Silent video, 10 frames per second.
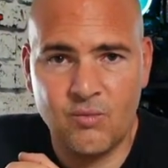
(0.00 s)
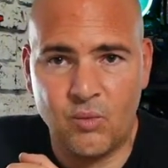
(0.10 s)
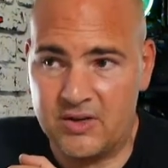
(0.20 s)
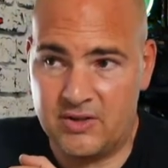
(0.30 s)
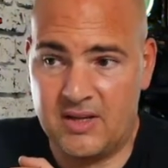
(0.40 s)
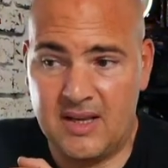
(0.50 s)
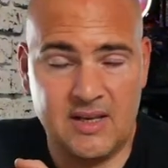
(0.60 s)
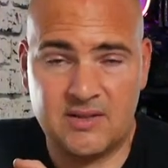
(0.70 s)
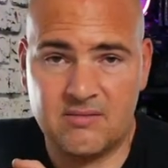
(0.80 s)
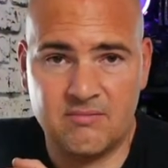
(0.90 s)
which
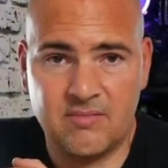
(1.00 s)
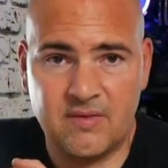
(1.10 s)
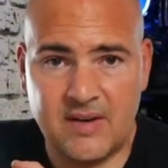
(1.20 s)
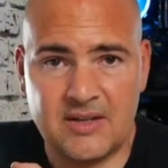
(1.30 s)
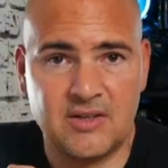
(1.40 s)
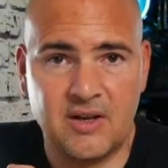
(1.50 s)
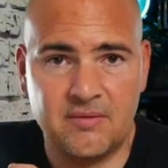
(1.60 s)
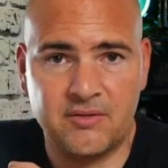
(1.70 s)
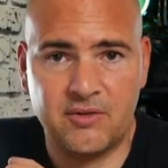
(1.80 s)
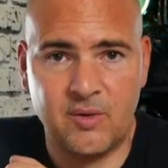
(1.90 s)
is fast
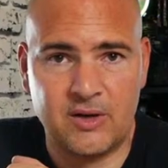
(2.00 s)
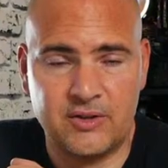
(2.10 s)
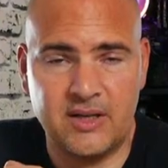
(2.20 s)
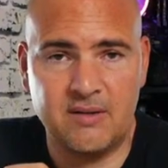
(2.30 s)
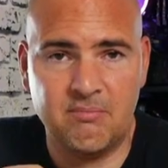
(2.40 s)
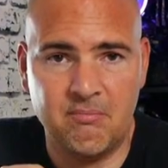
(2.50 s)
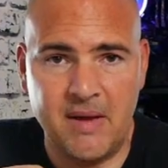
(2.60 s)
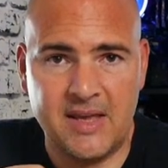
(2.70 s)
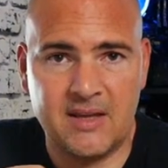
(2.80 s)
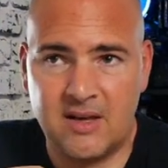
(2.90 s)
enough to actually
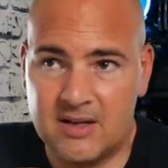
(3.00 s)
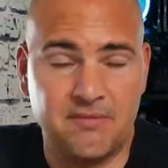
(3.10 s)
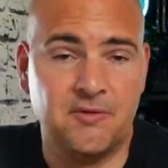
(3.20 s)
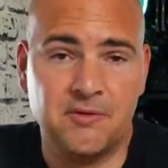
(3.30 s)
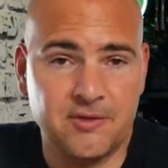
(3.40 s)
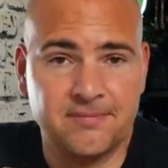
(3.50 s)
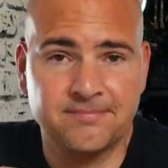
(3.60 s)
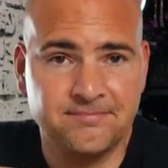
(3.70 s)
make a difference.